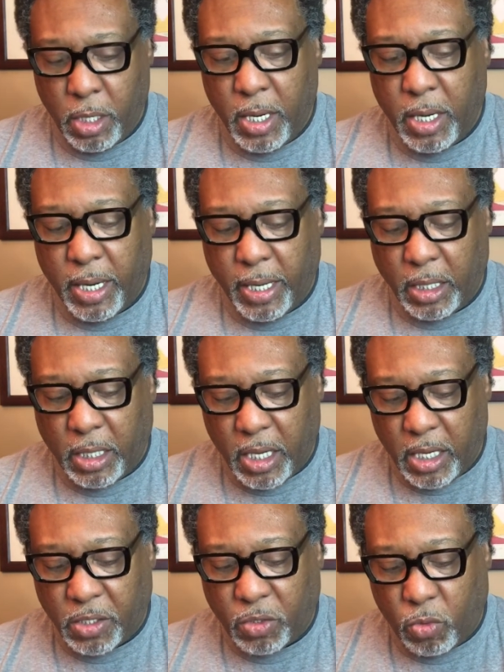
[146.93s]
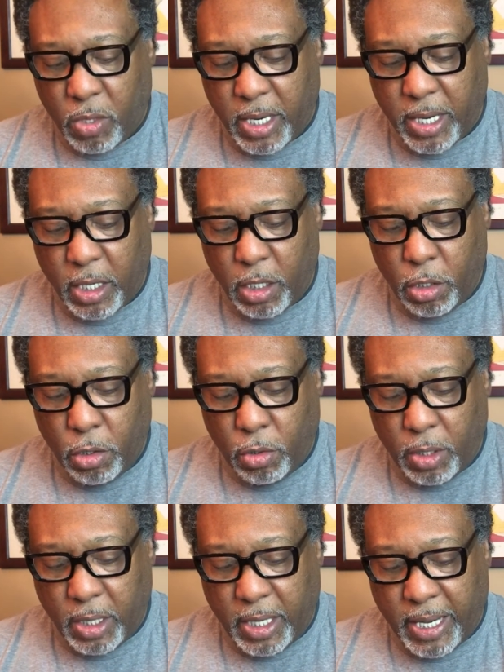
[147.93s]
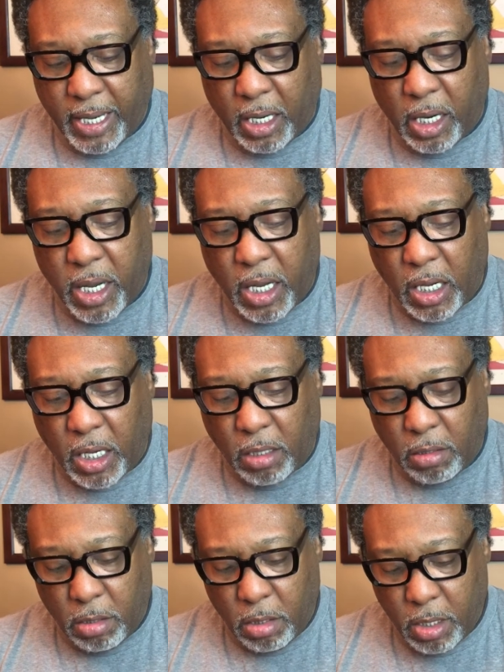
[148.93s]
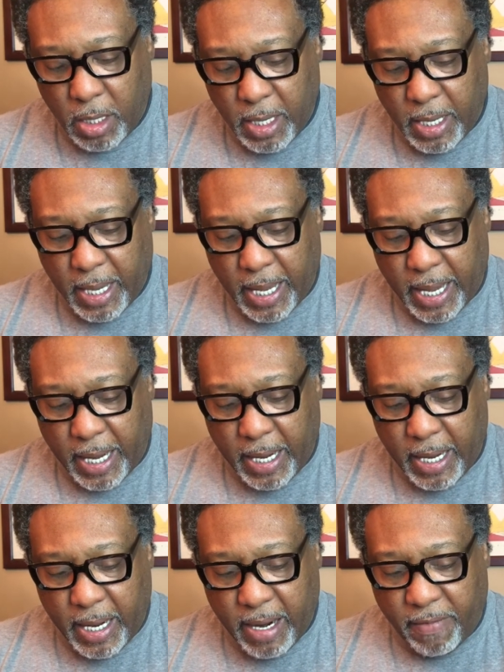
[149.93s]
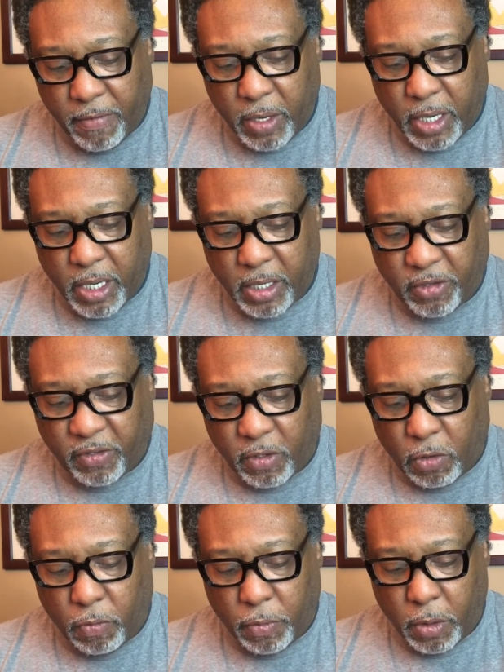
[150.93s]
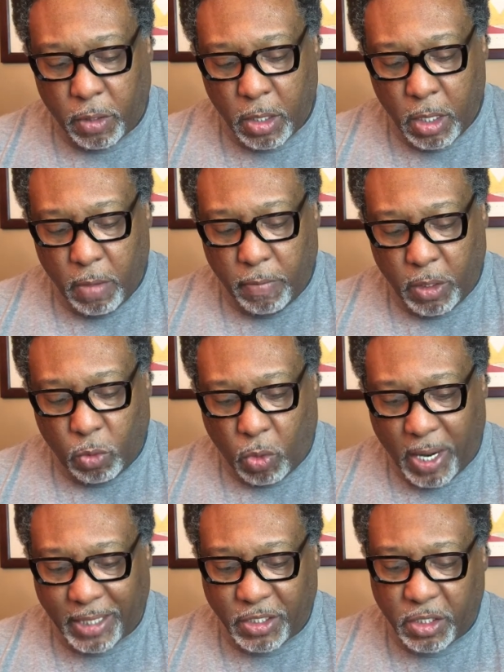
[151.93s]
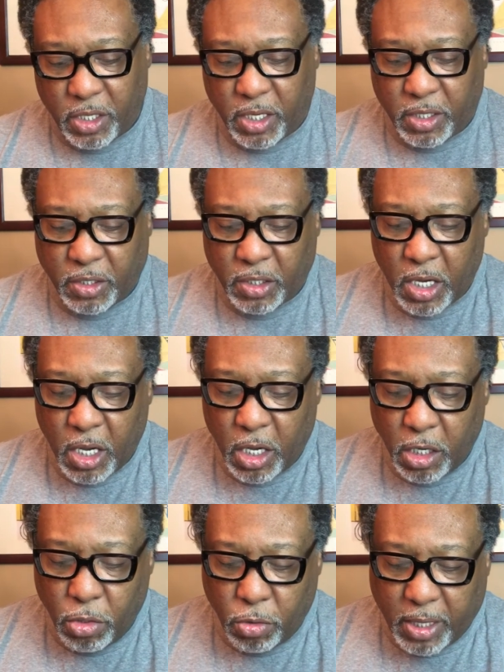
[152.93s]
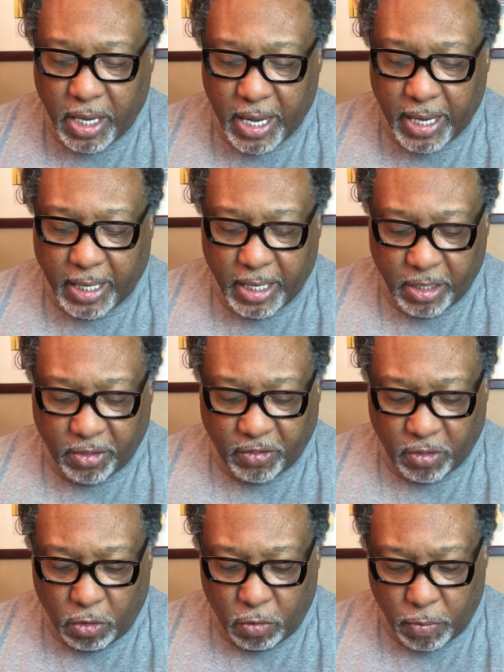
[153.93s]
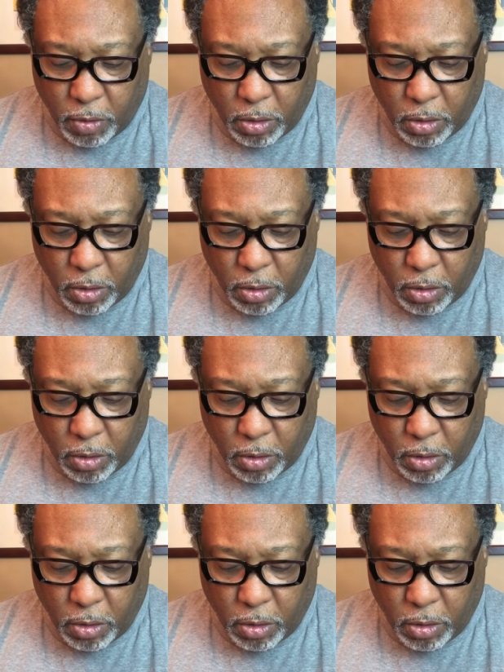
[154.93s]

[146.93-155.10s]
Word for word: And guess what? You can get clean and never get sober. But watch this. You can't get sober